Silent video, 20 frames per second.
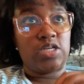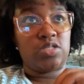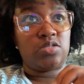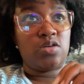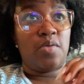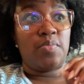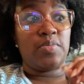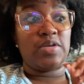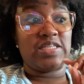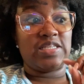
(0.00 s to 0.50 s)
So
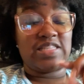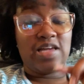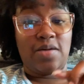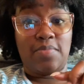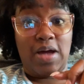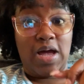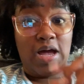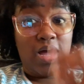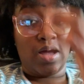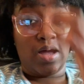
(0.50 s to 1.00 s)
I'm gonna set
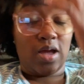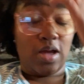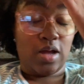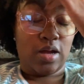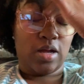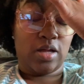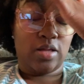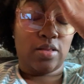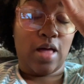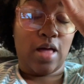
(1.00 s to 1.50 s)
my
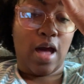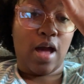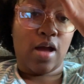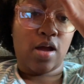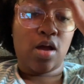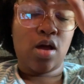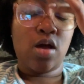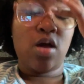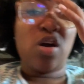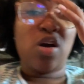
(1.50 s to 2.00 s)

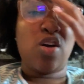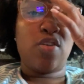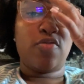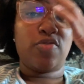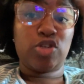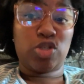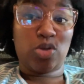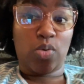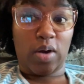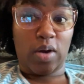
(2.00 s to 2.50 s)
clock
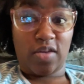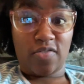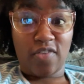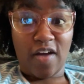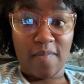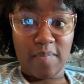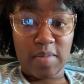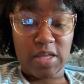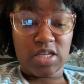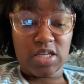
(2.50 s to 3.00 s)
for
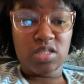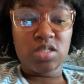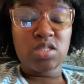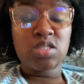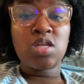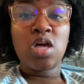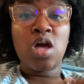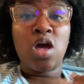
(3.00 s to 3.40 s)
25 minutes,